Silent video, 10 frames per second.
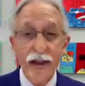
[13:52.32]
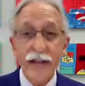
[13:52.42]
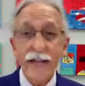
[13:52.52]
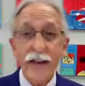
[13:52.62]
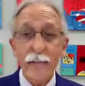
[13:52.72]

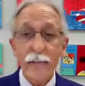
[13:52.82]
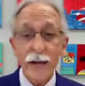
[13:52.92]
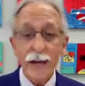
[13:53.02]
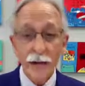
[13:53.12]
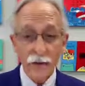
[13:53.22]
Get
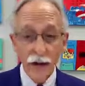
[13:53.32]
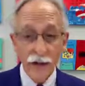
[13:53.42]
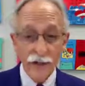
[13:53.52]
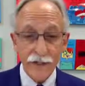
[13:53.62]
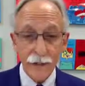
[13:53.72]
plenty of
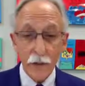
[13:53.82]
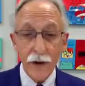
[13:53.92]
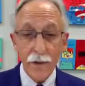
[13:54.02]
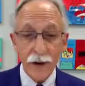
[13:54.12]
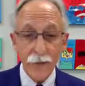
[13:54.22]
rest. One of
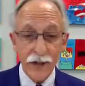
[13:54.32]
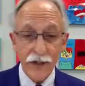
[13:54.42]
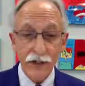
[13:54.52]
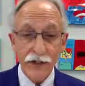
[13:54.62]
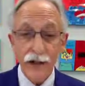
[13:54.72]
my
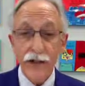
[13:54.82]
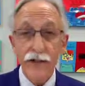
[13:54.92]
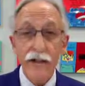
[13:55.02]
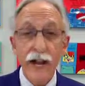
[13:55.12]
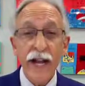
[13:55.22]
biggest
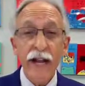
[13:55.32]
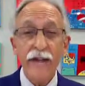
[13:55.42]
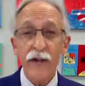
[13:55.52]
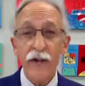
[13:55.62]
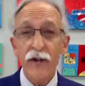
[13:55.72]
challenges. If
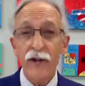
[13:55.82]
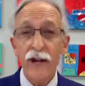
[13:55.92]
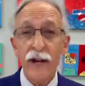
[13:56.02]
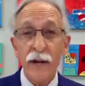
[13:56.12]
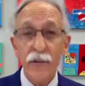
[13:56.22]
you do
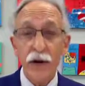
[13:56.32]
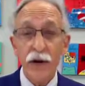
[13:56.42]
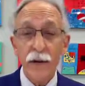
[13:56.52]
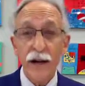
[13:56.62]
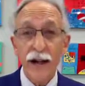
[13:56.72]
drink, and I'm talking
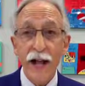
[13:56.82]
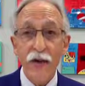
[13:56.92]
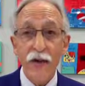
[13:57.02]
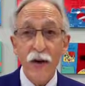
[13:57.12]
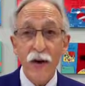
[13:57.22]
about
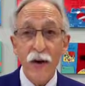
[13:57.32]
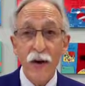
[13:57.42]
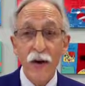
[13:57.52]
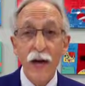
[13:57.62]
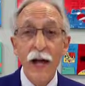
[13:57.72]
alcohol,
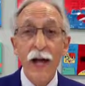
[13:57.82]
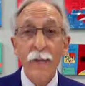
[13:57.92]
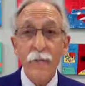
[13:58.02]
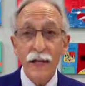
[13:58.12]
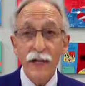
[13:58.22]

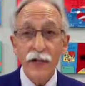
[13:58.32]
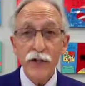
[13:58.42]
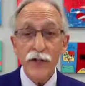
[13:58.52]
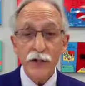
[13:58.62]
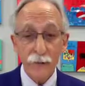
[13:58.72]
be
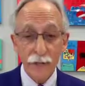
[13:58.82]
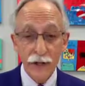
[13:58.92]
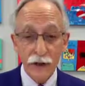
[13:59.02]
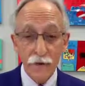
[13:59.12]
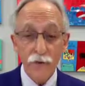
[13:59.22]
sure and be
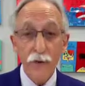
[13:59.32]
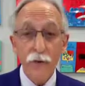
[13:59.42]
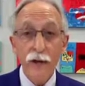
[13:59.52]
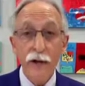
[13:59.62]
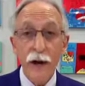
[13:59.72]
careful
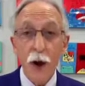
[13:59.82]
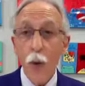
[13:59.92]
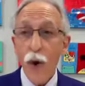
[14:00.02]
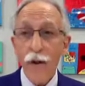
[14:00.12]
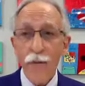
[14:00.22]
with it.
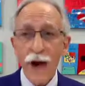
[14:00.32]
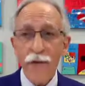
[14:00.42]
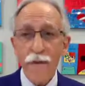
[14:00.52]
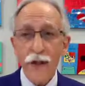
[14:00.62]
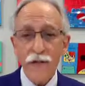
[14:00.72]
One of my
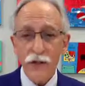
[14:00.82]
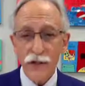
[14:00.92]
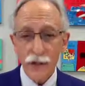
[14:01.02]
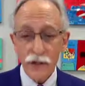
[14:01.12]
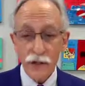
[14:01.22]
favorite
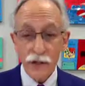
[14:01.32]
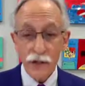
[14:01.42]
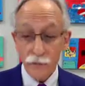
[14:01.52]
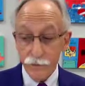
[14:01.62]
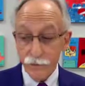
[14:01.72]

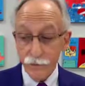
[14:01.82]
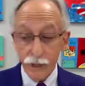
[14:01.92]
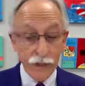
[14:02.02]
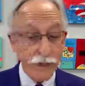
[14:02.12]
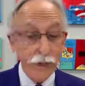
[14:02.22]
solutions
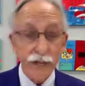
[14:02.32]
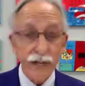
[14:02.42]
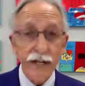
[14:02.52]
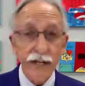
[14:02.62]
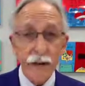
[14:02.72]
is go see
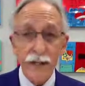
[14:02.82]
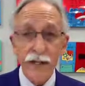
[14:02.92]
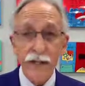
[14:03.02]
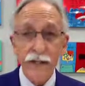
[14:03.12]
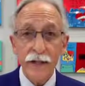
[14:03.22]

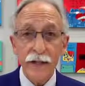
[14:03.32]
comedies.